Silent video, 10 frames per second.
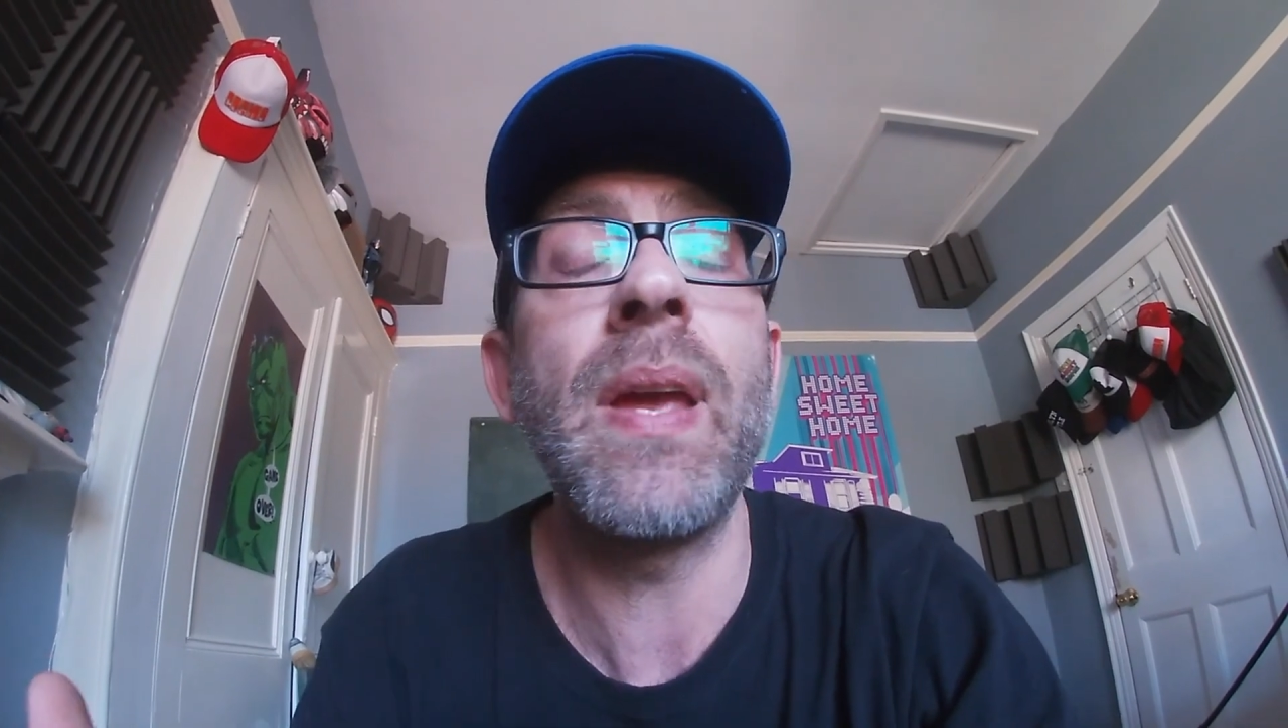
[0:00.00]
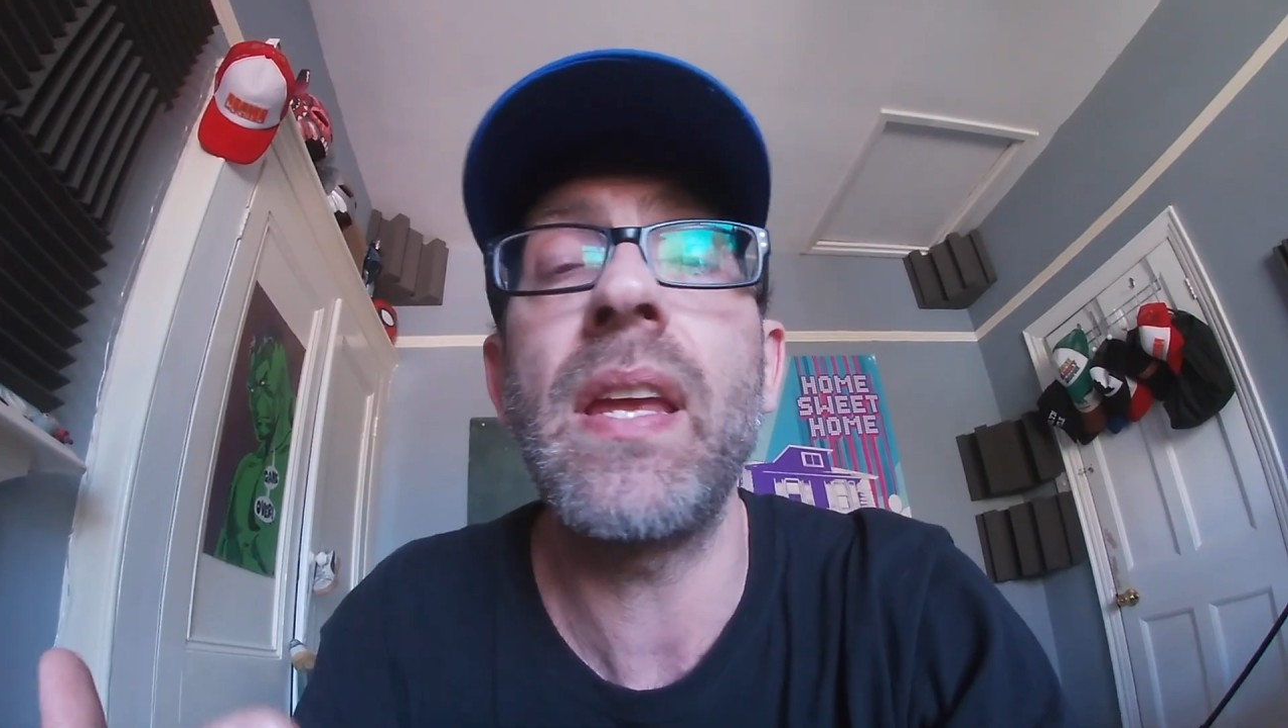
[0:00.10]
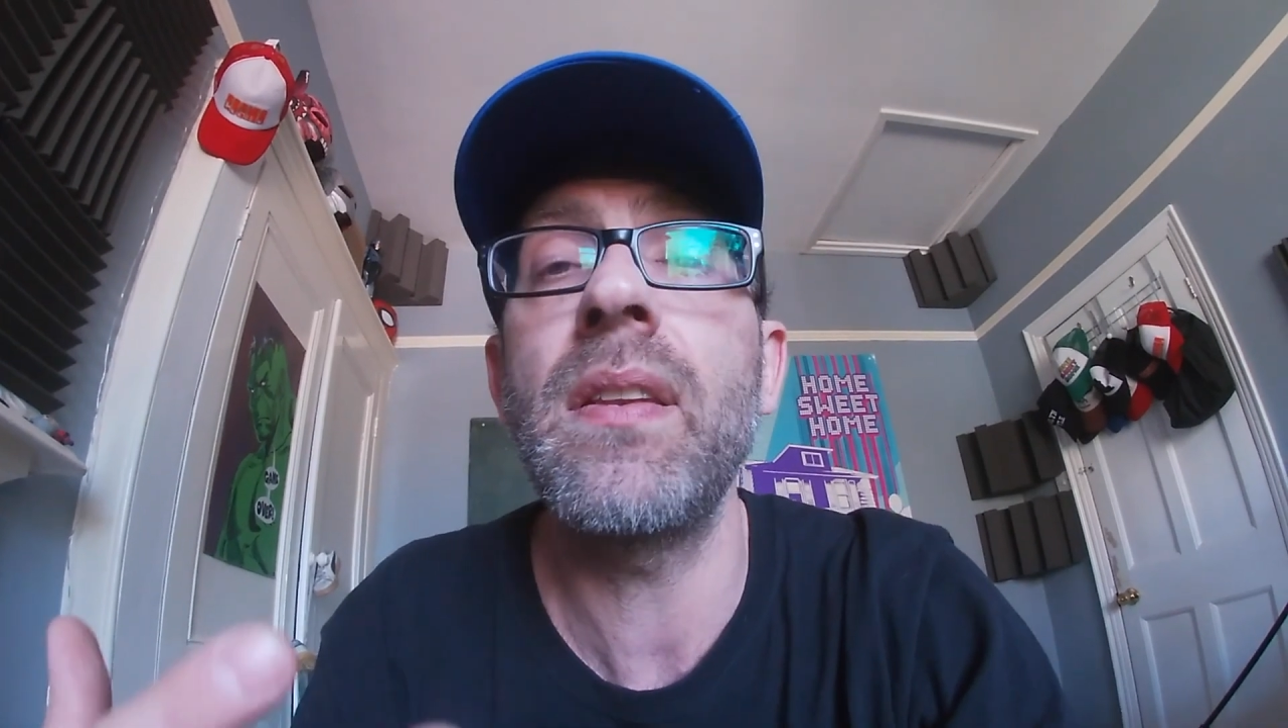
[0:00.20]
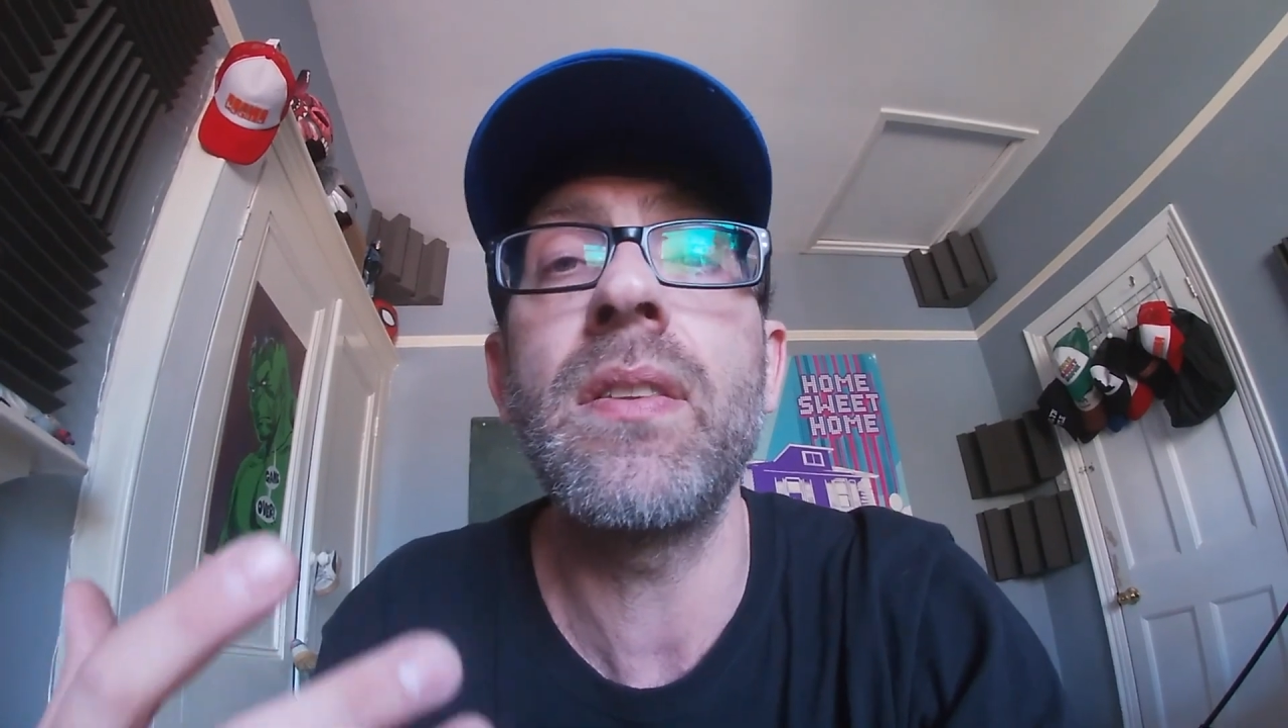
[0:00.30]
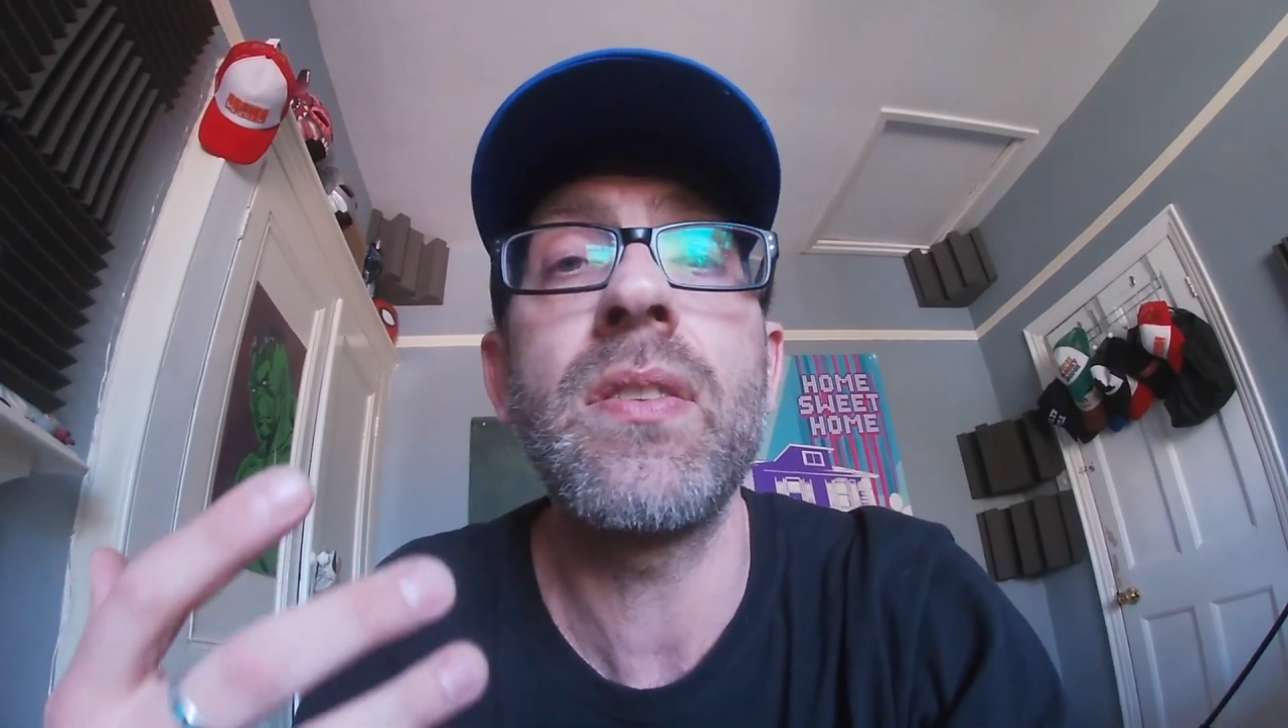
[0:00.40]

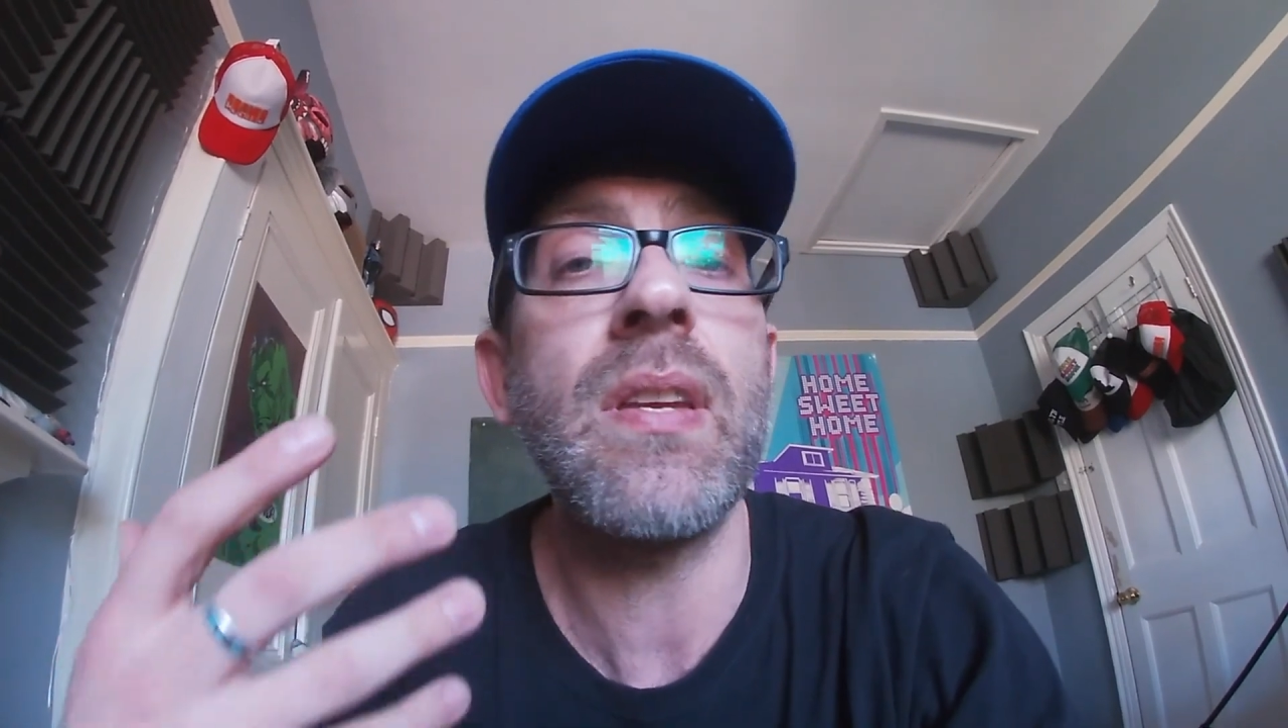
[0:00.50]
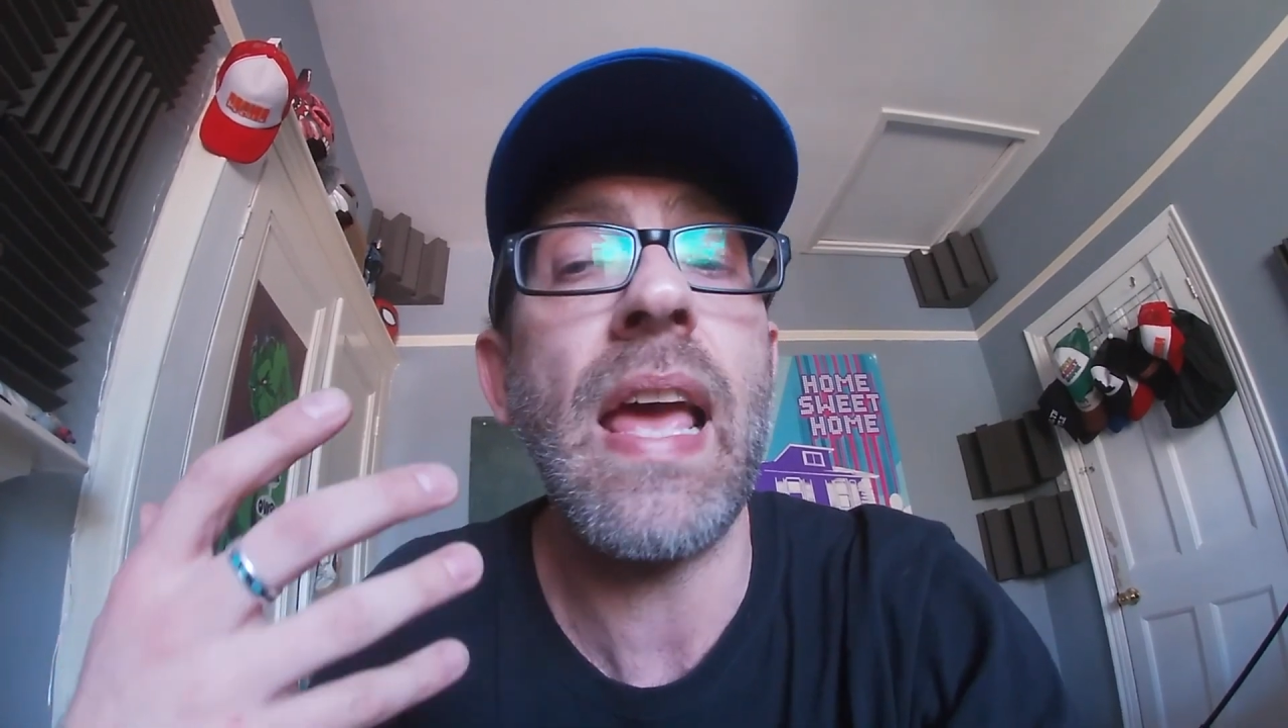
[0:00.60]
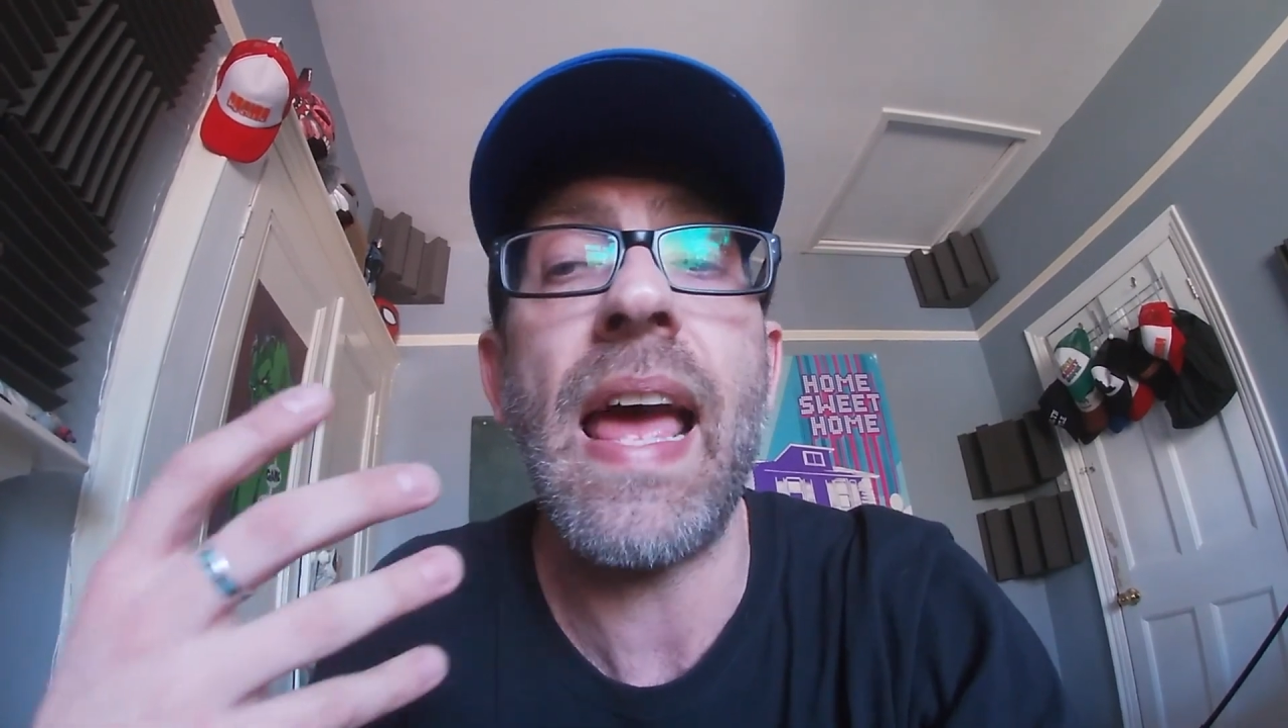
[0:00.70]
means,